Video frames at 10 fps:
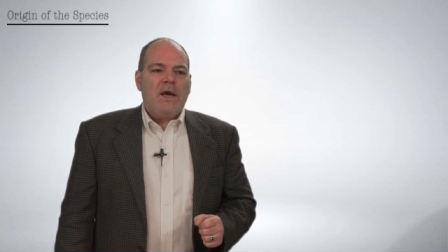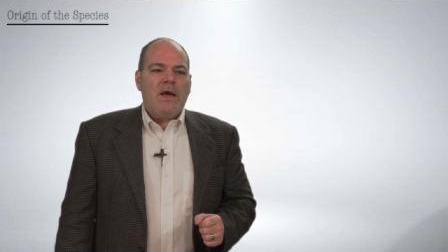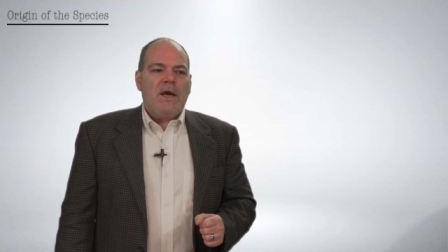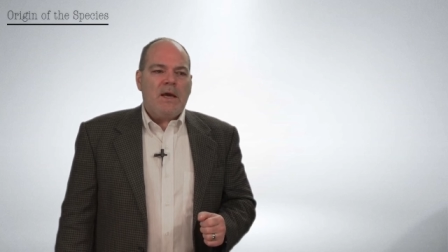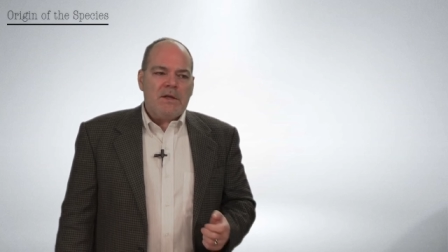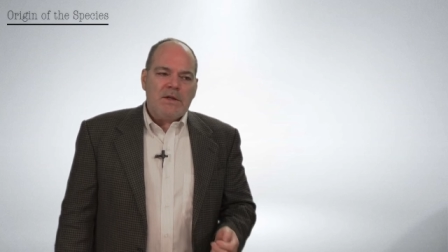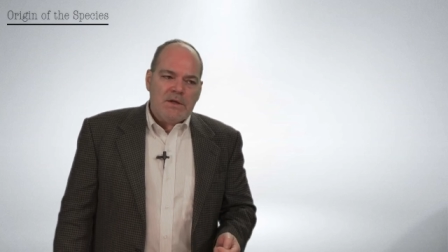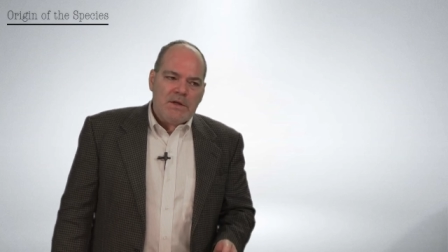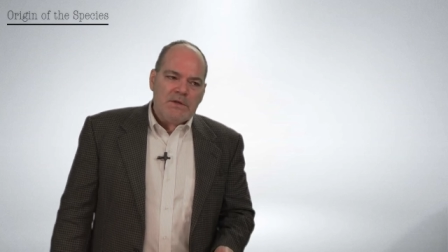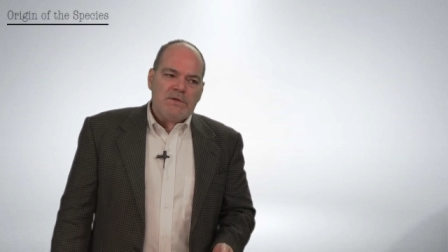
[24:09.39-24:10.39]
and it
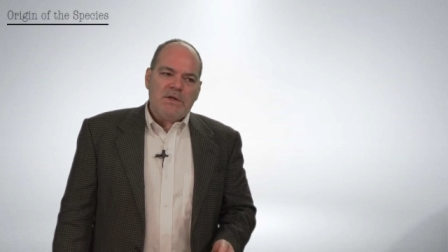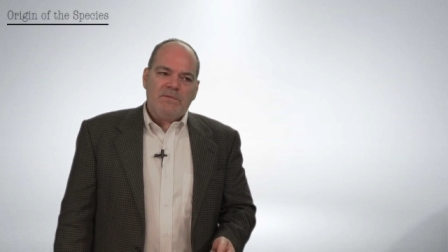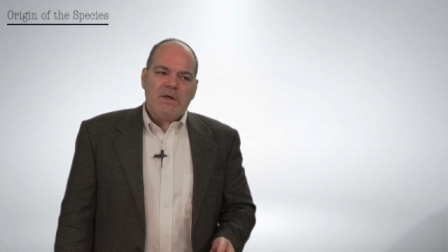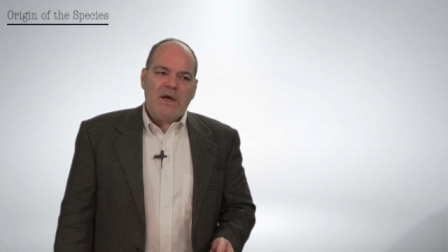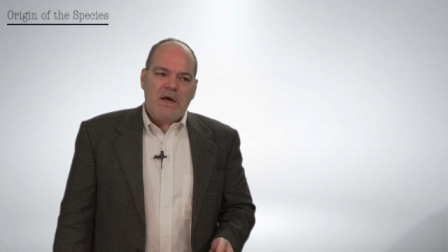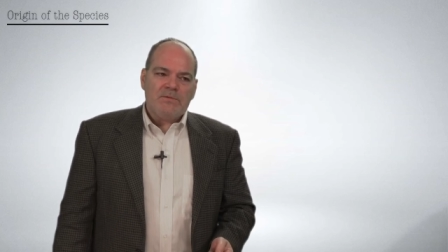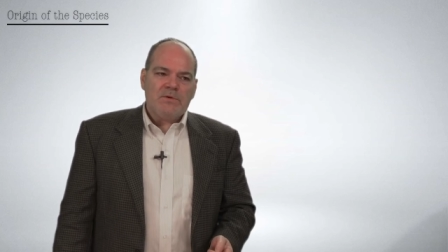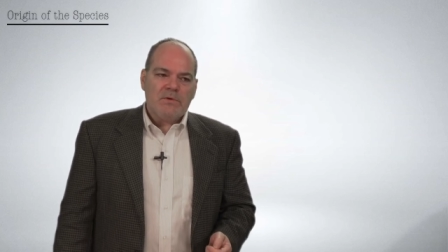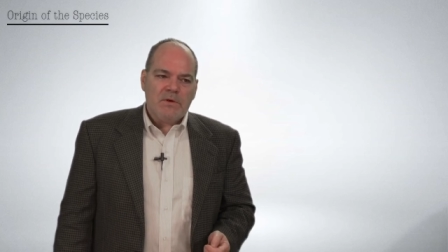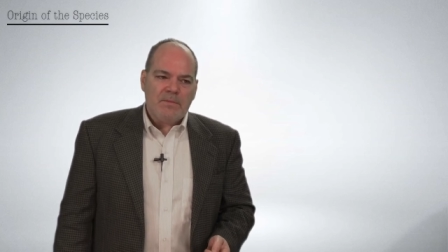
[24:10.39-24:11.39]
did seem to
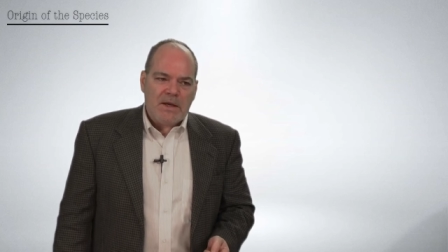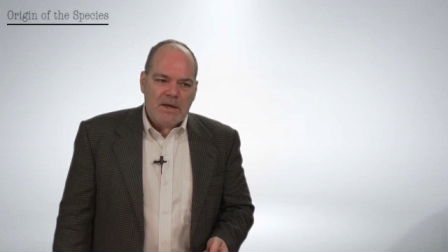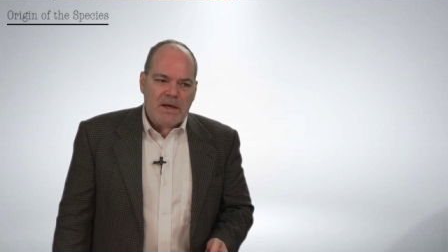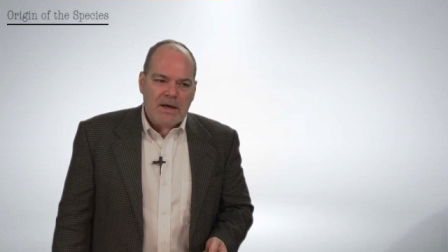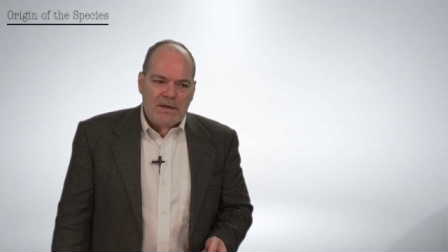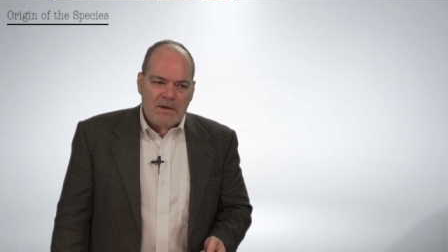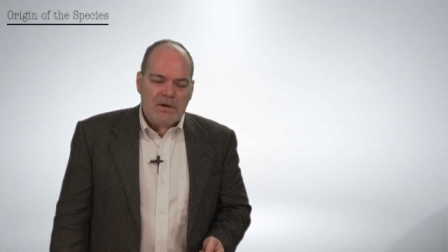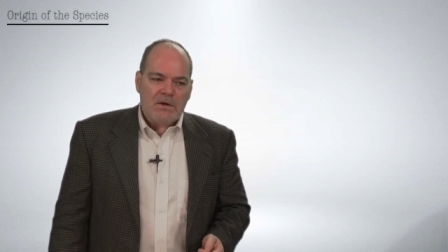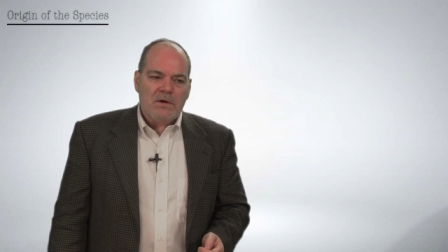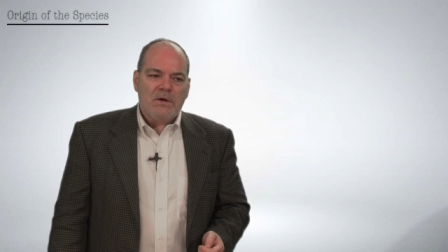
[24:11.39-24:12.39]
capture the main
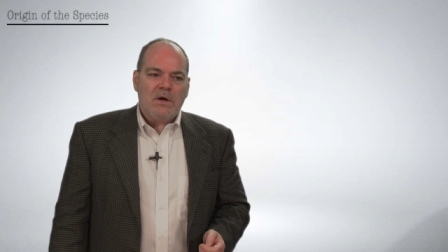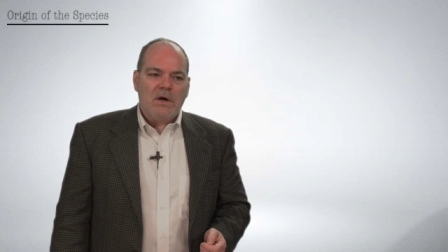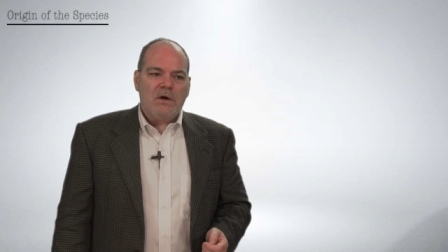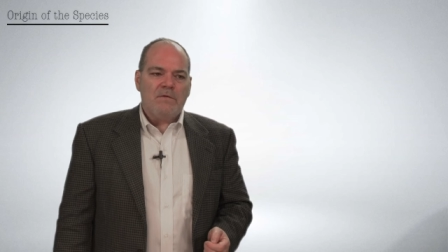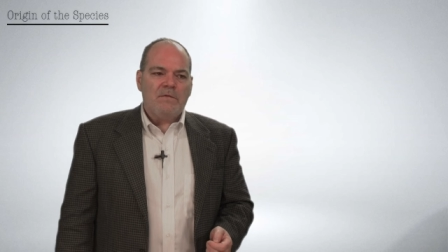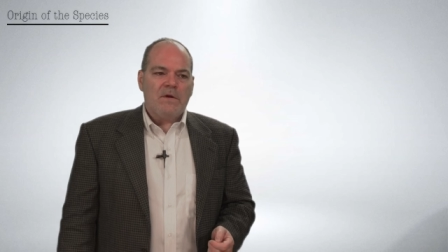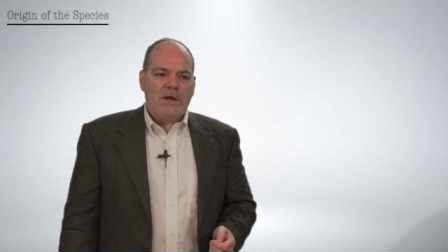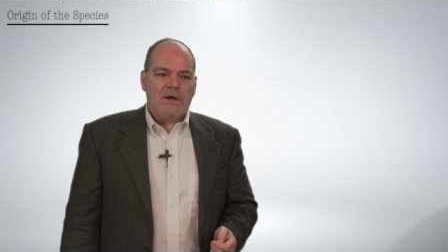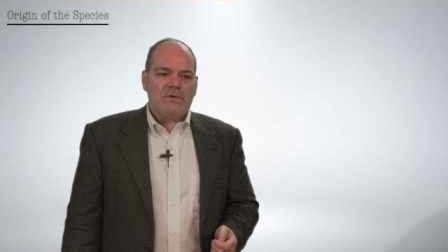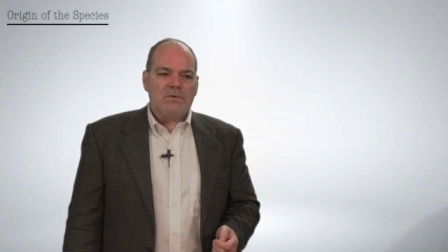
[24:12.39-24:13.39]
idea of
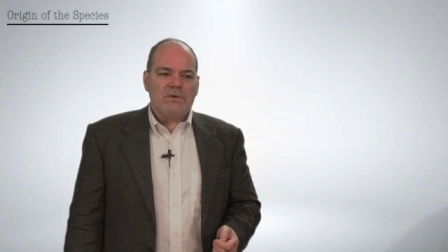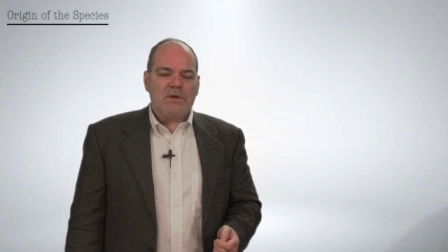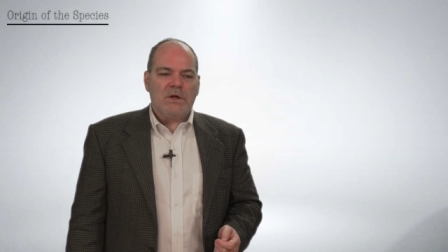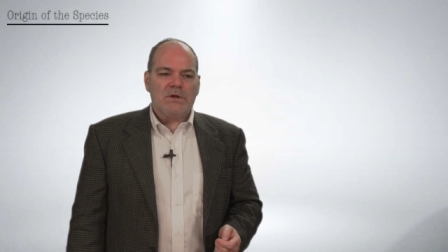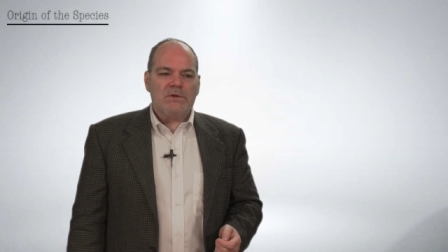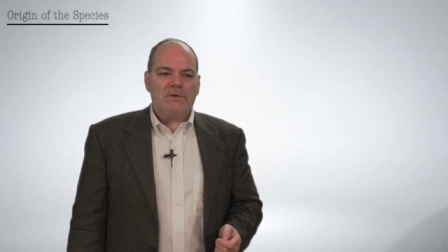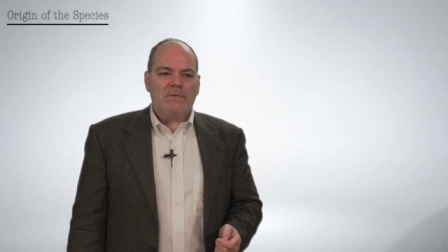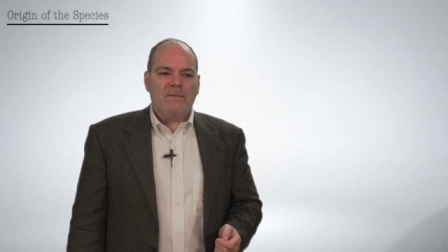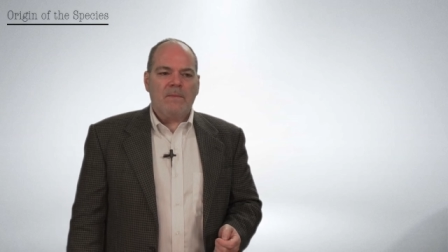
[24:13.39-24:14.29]
natural selection.